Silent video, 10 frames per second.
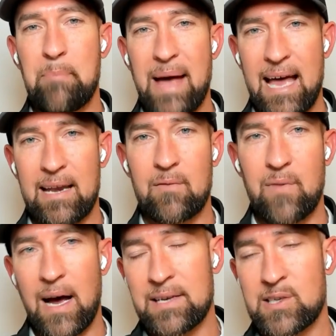bad
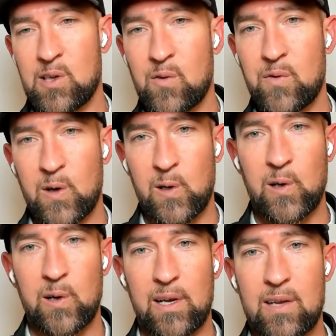advice you've
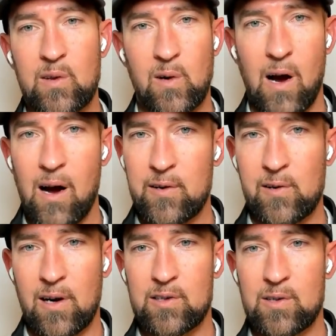heard either on
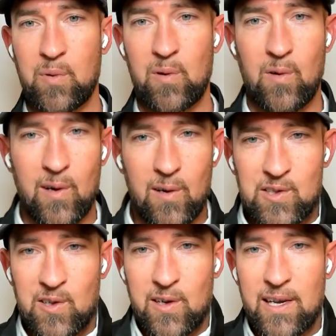your entrepreneurial
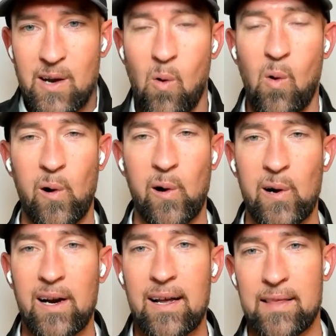journey
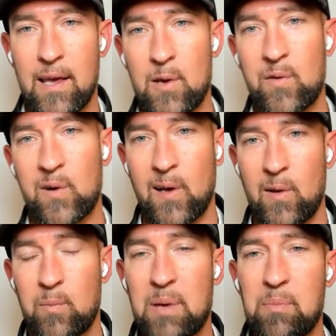or that you've heard other
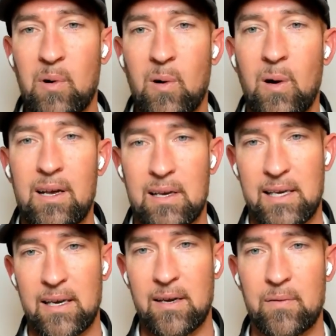people
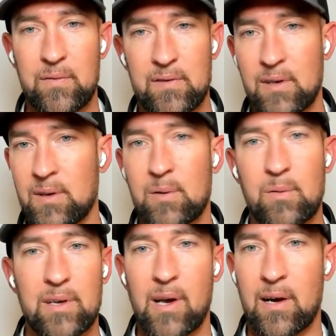give
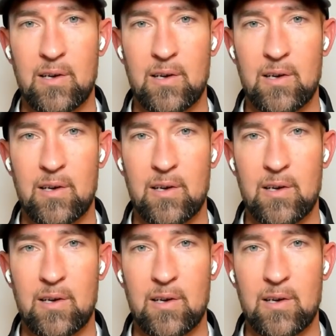to young